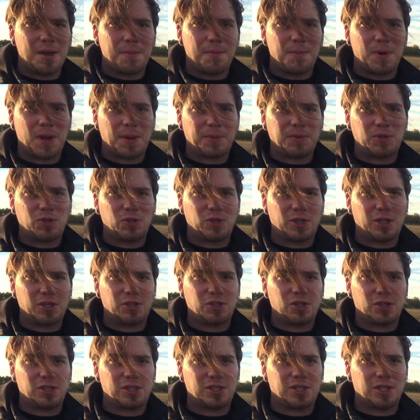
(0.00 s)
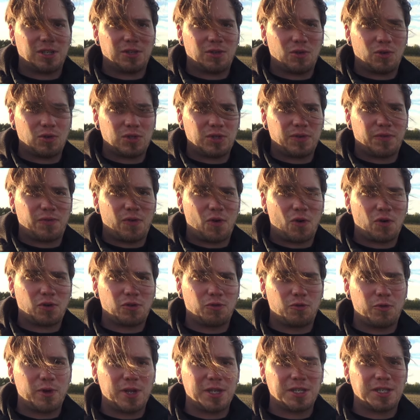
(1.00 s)
but I'm shooting just those four
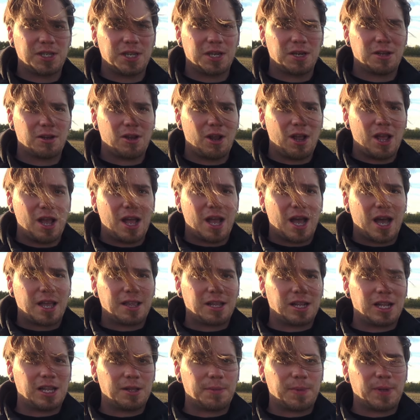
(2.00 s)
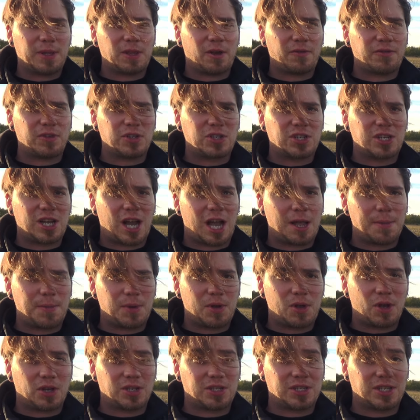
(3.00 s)
trees here and a little bit of the sky
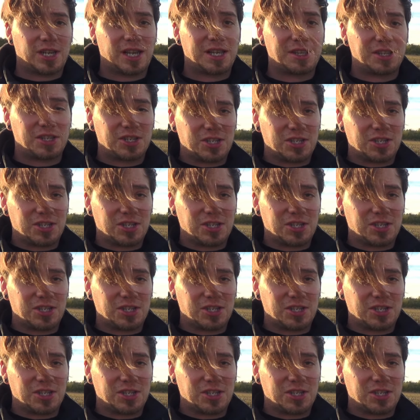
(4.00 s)
because in the